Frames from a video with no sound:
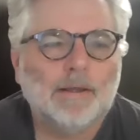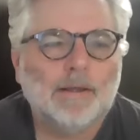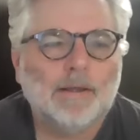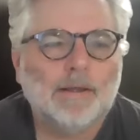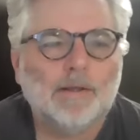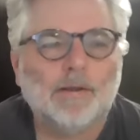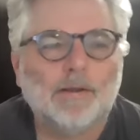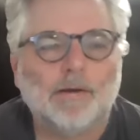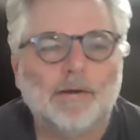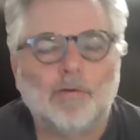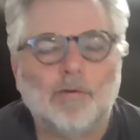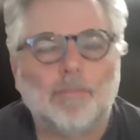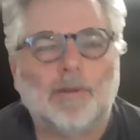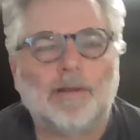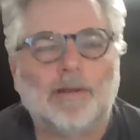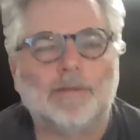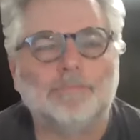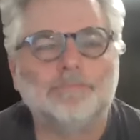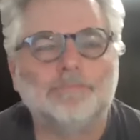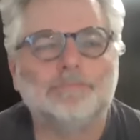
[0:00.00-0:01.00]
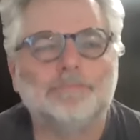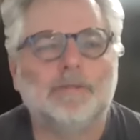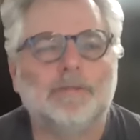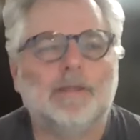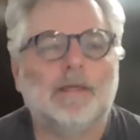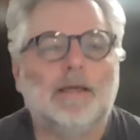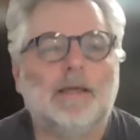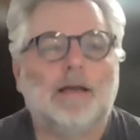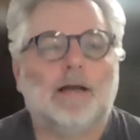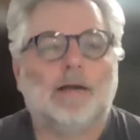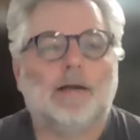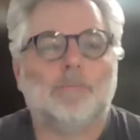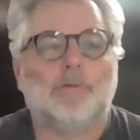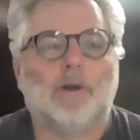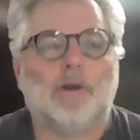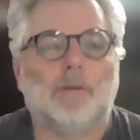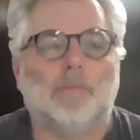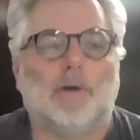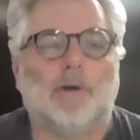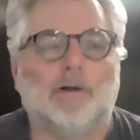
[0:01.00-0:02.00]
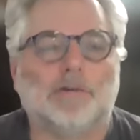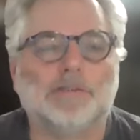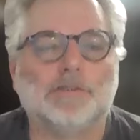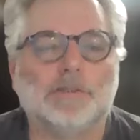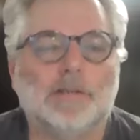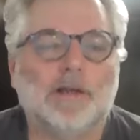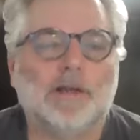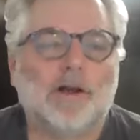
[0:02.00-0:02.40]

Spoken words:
Hello, everybody. I'm Rob Welch.